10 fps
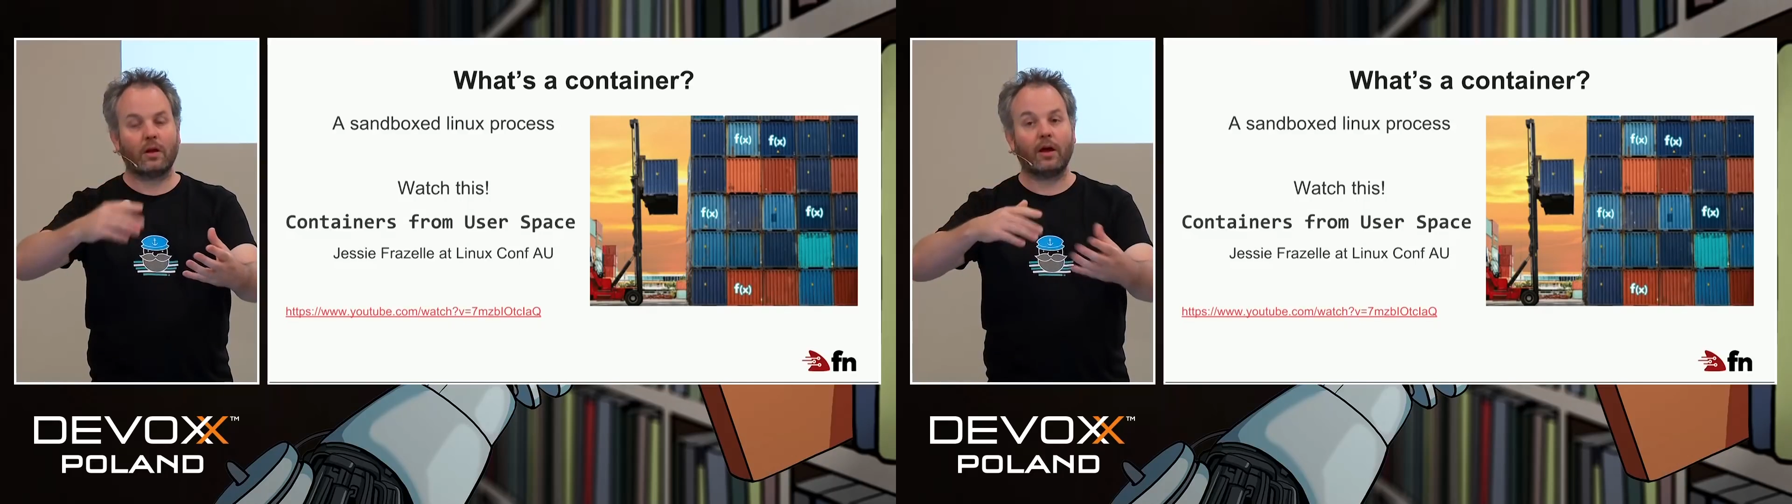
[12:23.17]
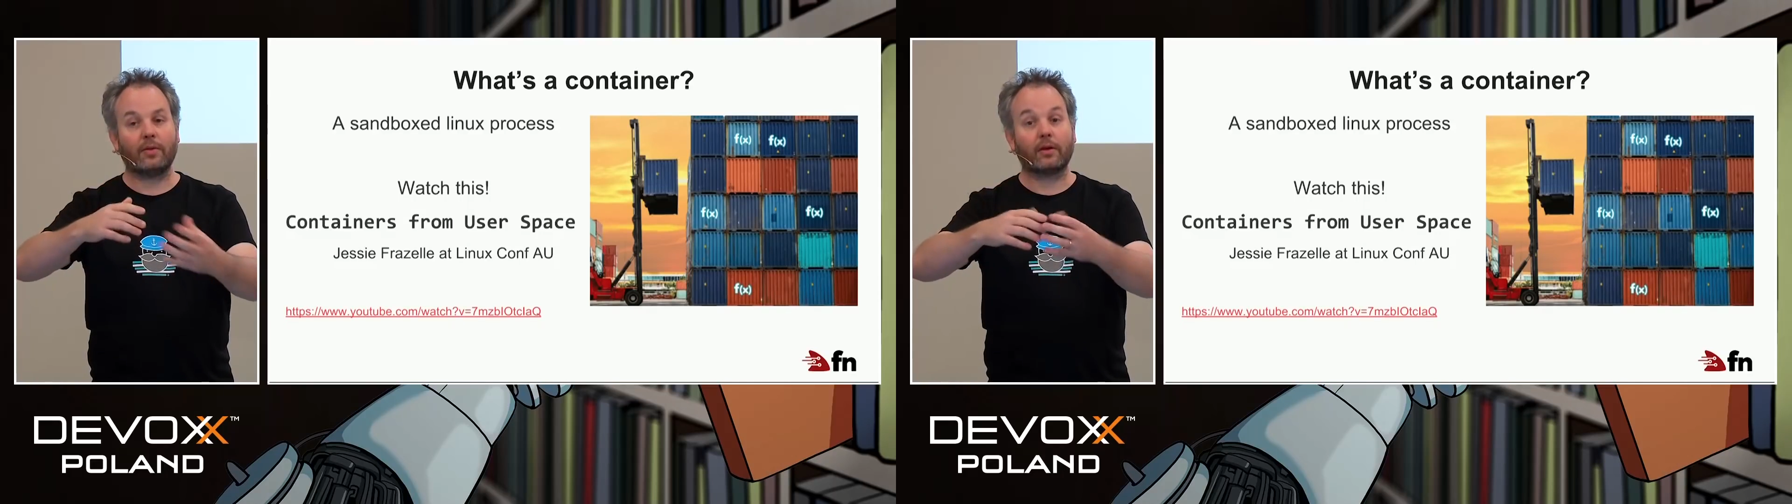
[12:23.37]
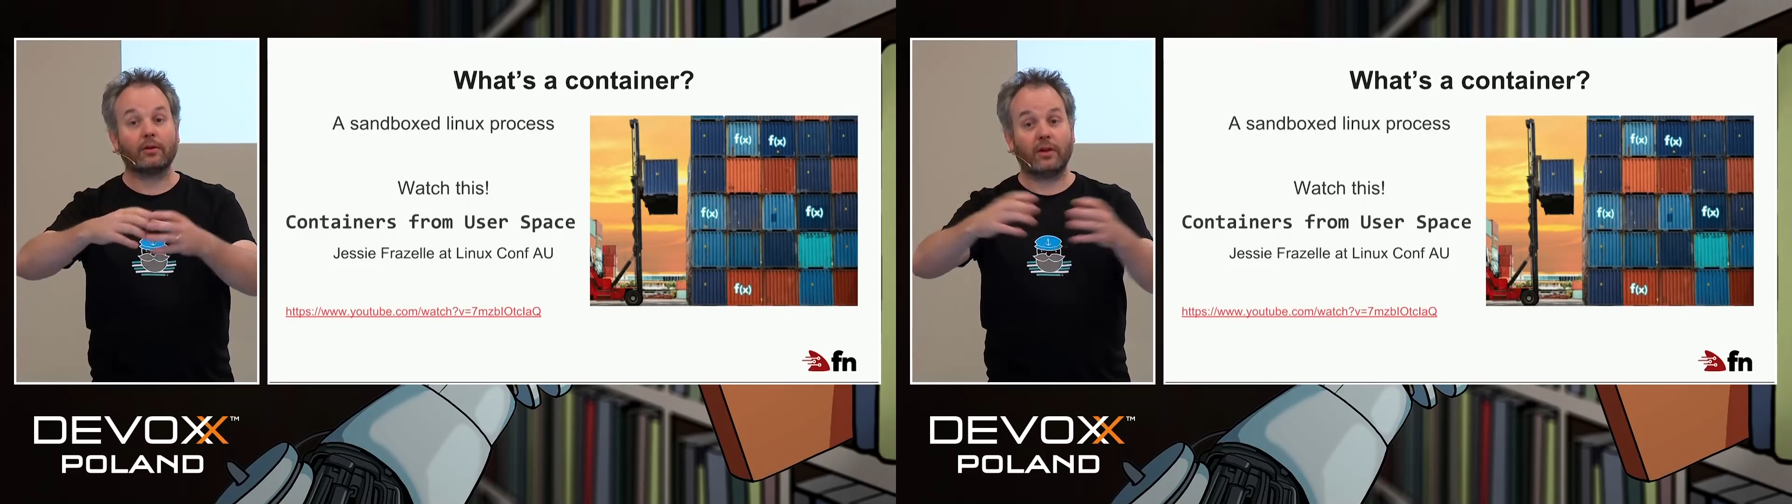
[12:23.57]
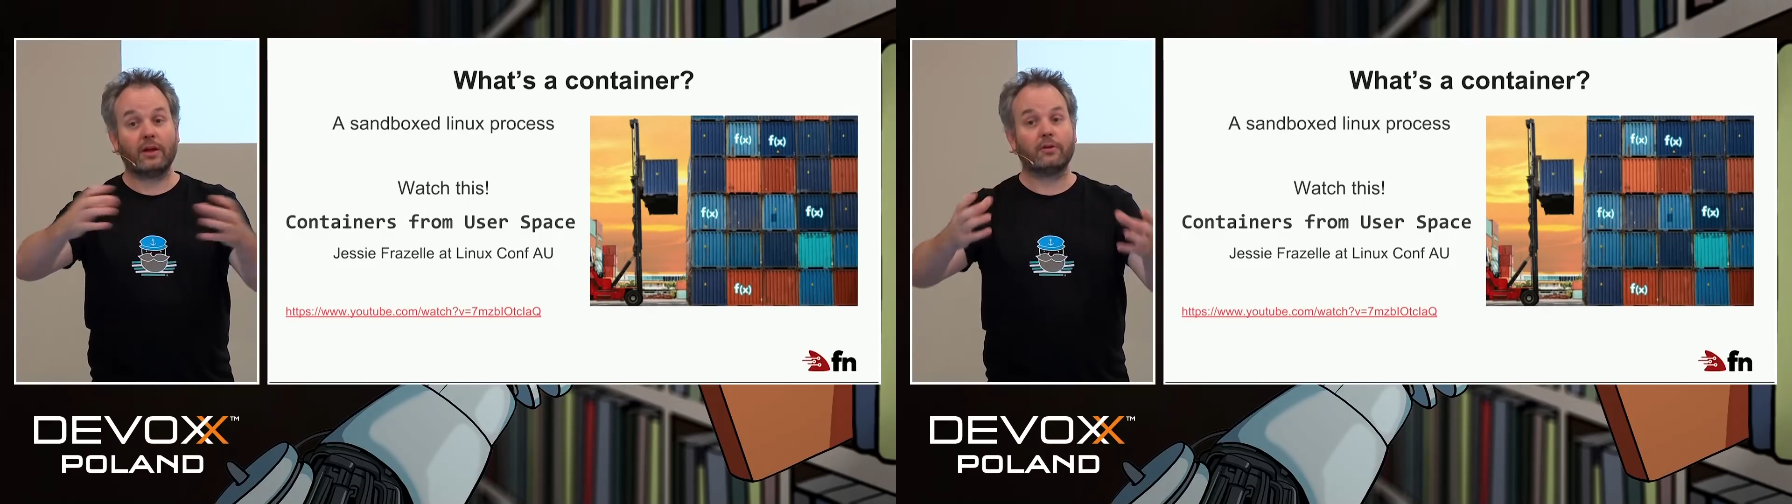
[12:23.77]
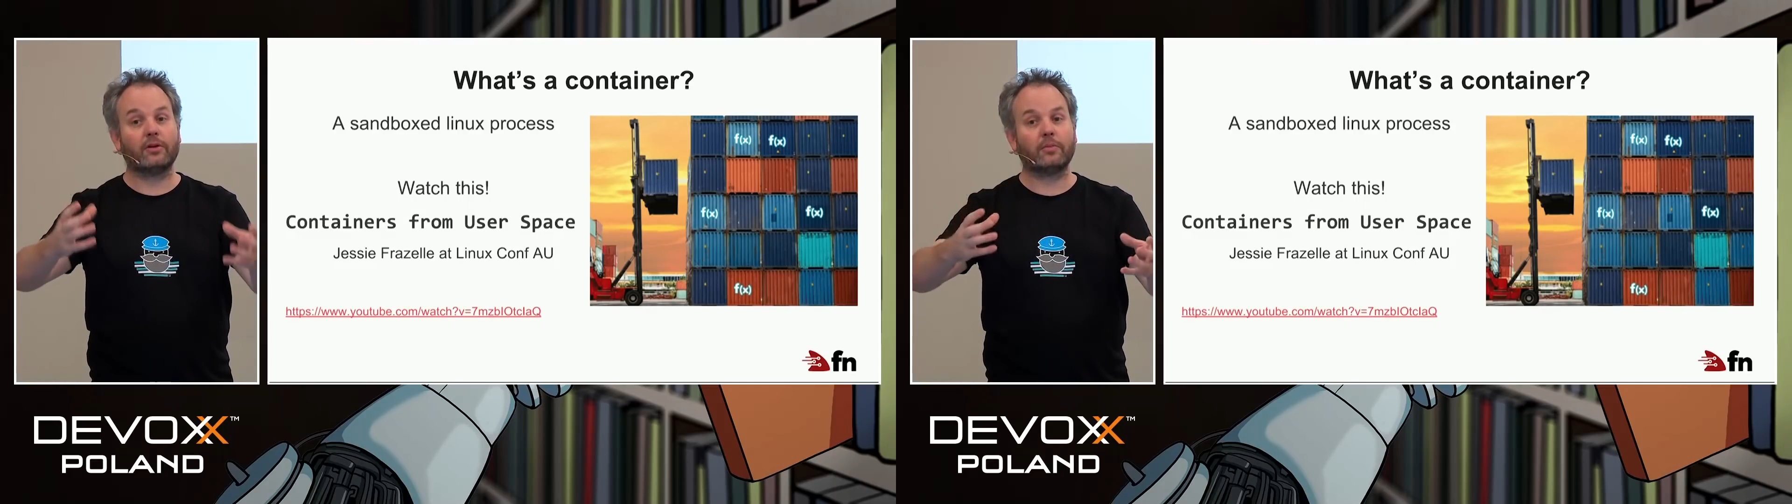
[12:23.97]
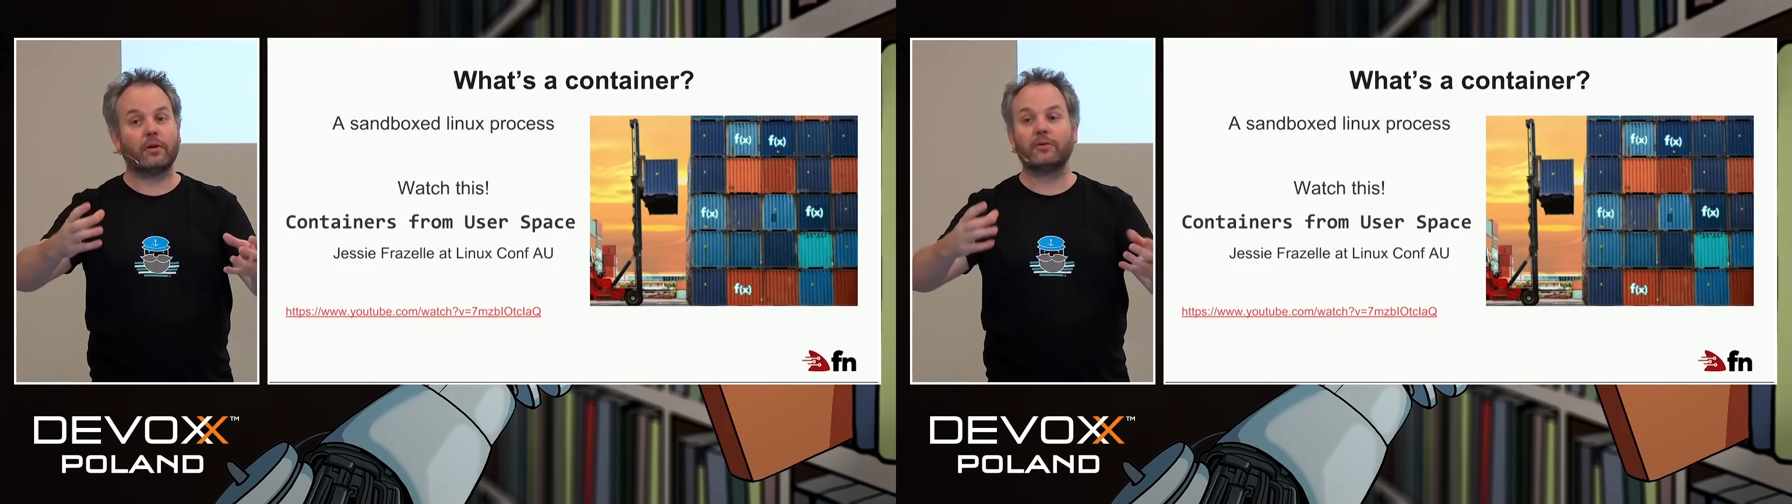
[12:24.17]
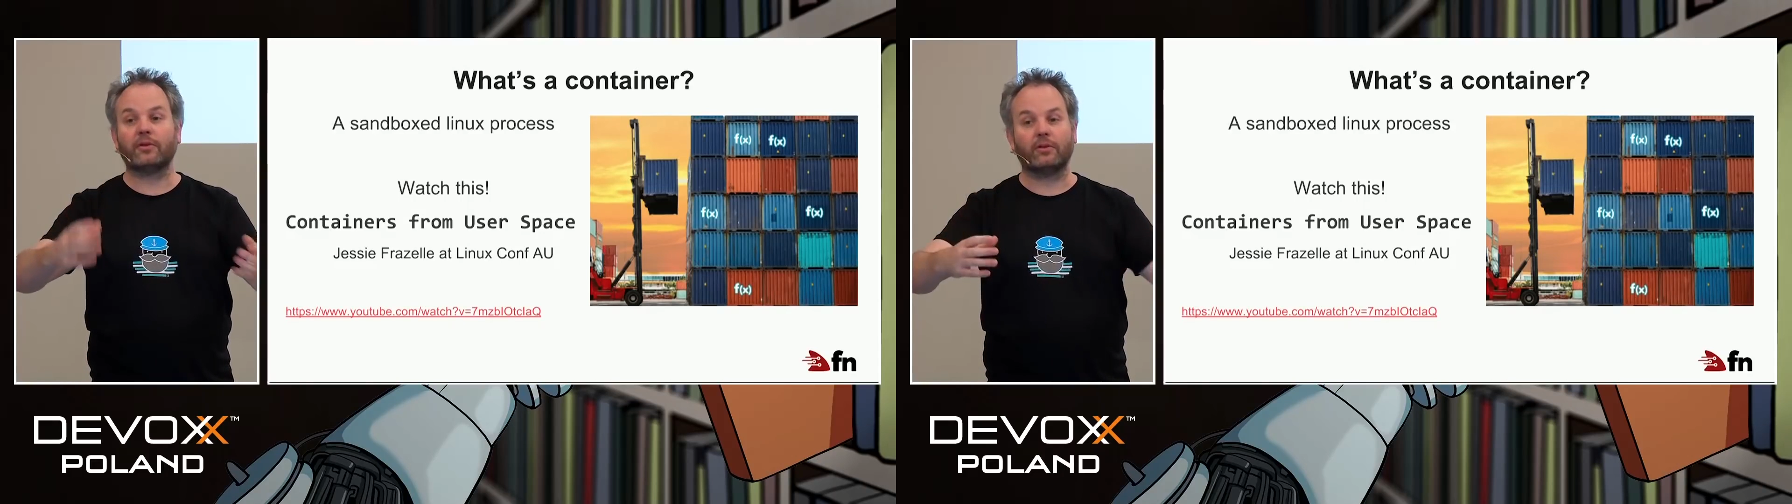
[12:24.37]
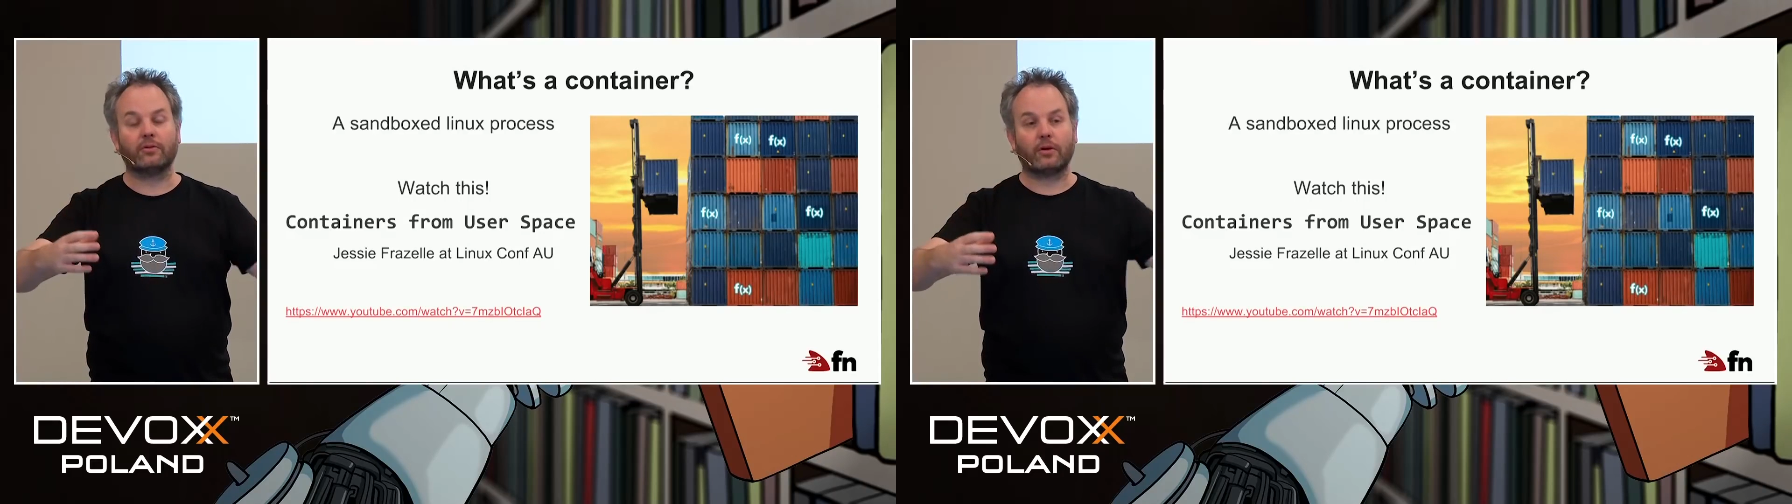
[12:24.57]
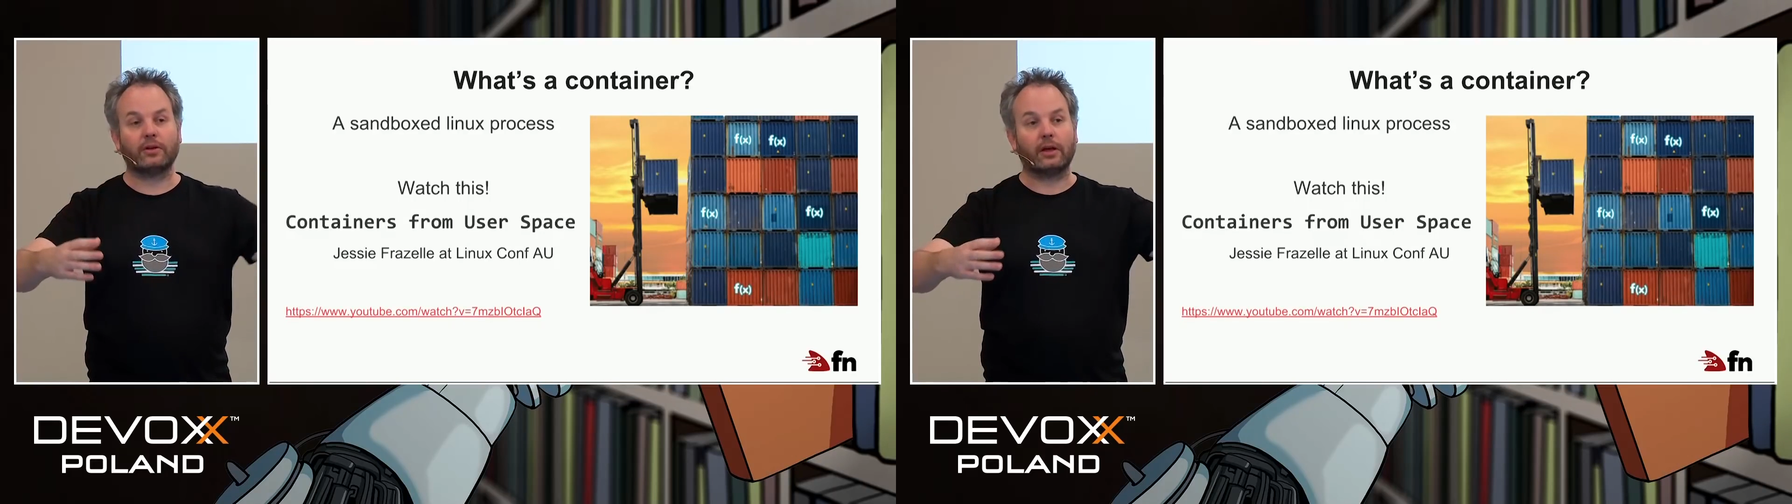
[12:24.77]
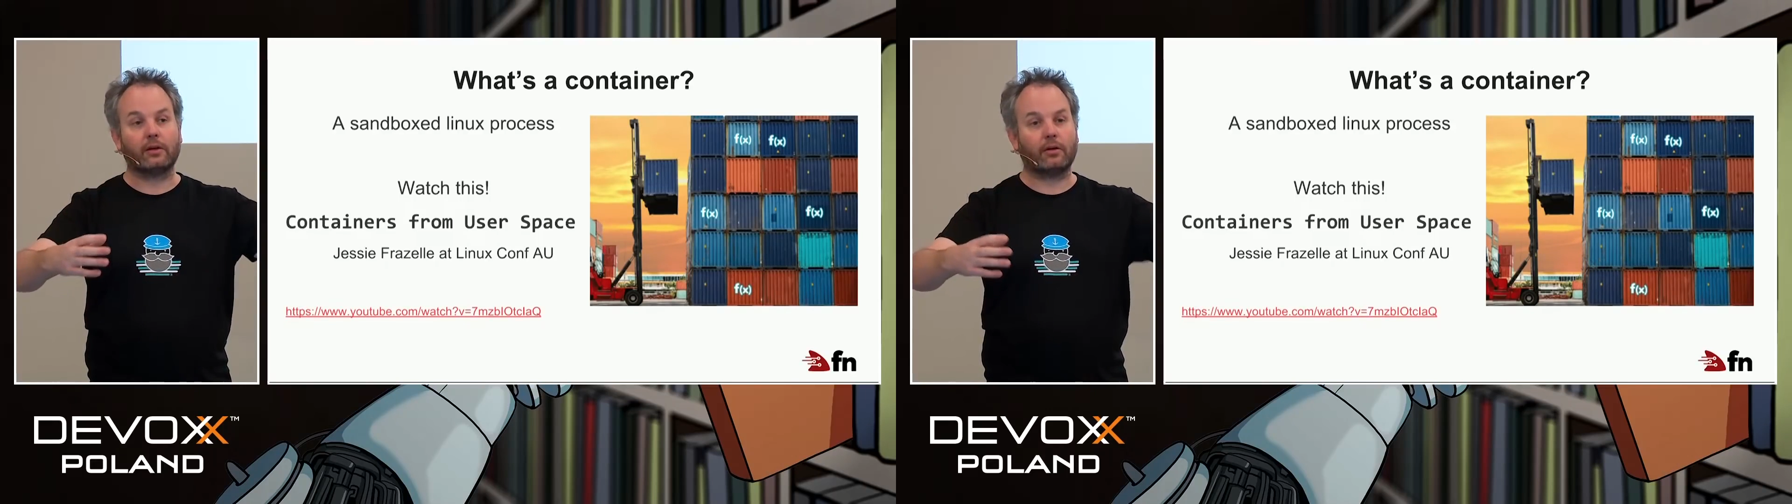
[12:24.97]
and the containerized process is
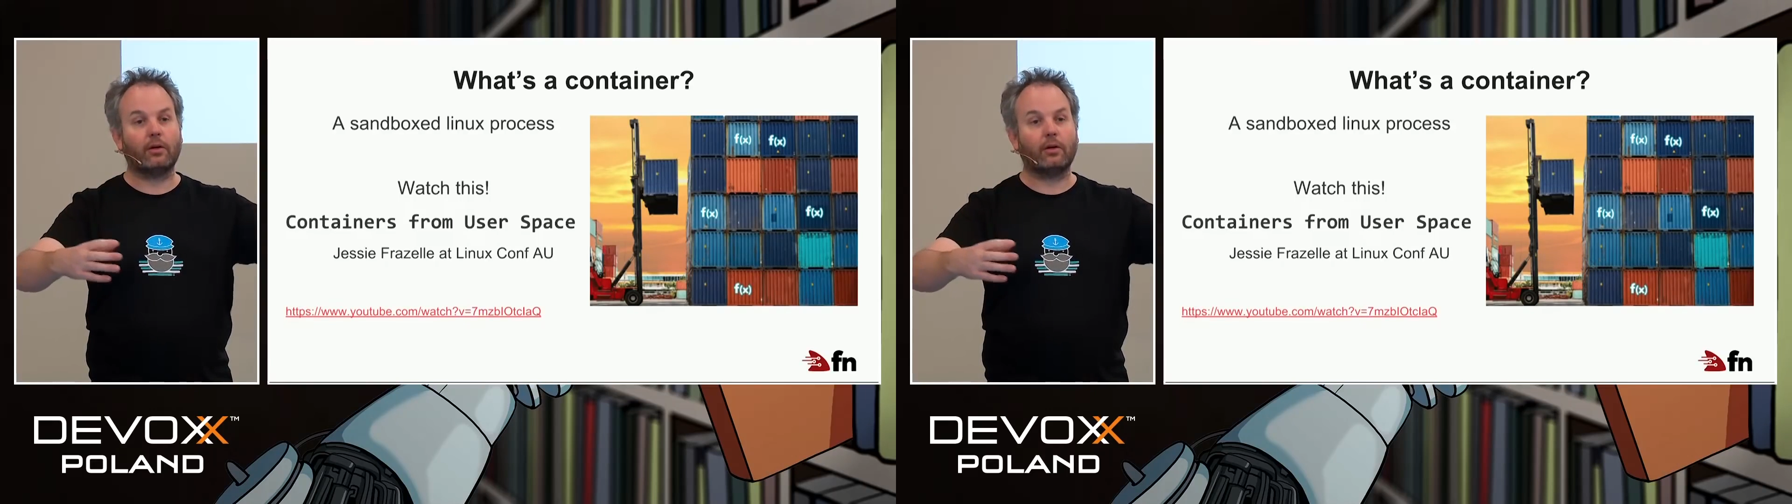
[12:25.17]
running